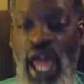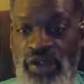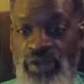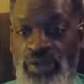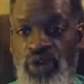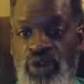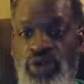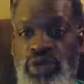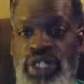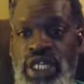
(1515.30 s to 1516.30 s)
to move,
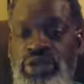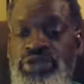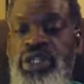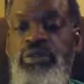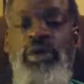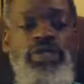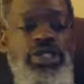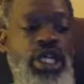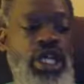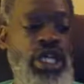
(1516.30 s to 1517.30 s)
because I know some of us
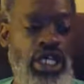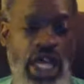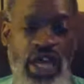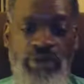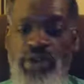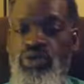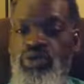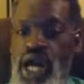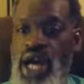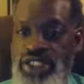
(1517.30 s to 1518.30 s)
can't be
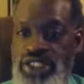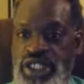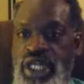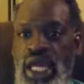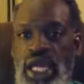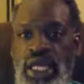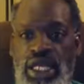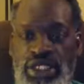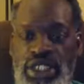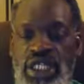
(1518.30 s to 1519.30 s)
watching and
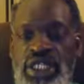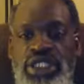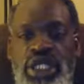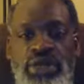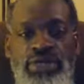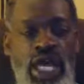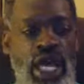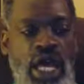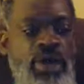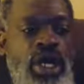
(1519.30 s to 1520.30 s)
listening at the same time,
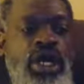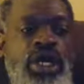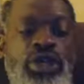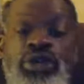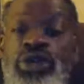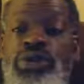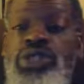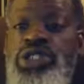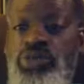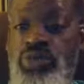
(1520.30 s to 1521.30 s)
you go to the
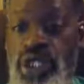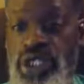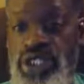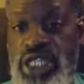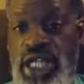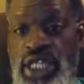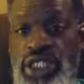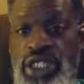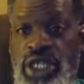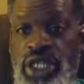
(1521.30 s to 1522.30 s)
Spreaker station,
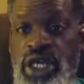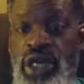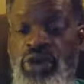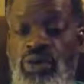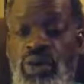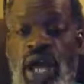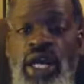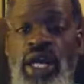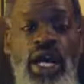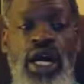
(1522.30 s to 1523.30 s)
right?
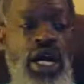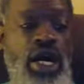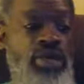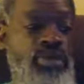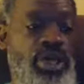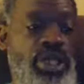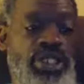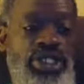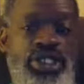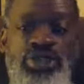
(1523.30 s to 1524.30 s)
Um,
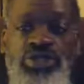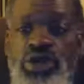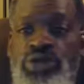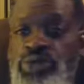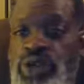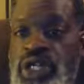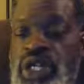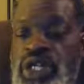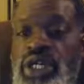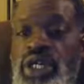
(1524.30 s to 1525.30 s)
is you go to
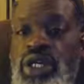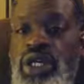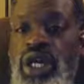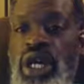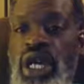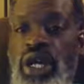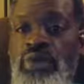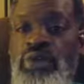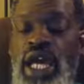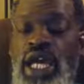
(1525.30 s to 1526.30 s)
Spreaker.com
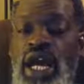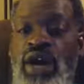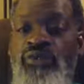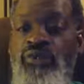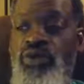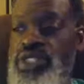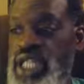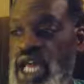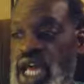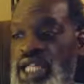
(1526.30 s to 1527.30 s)
um, com forward
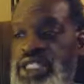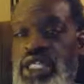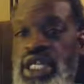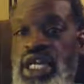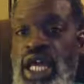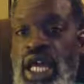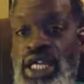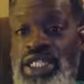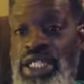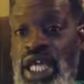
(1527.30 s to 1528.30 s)
slash
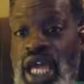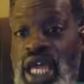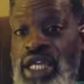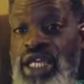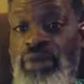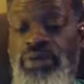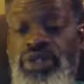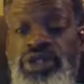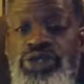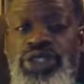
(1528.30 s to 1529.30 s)
H A number
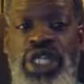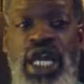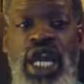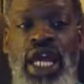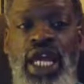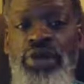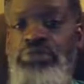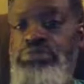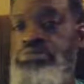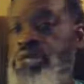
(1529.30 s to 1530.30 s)
two T I
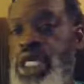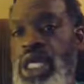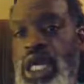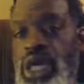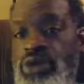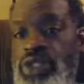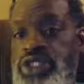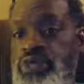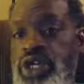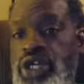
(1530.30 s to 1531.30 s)
M. And with
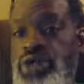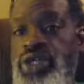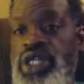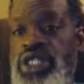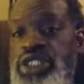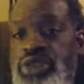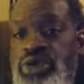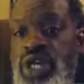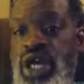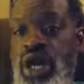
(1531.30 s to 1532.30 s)
Spreaker, you can listen on the
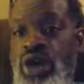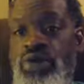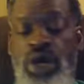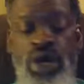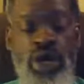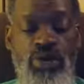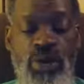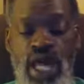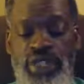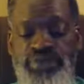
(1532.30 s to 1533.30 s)
go,
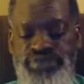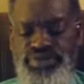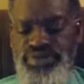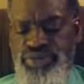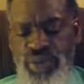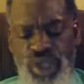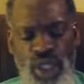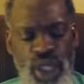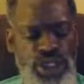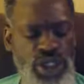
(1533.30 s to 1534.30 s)
right?
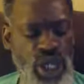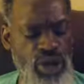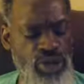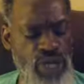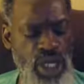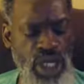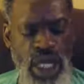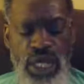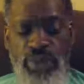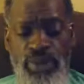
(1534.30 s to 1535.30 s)
So,
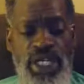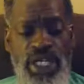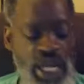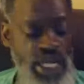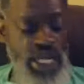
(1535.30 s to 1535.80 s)
but now let's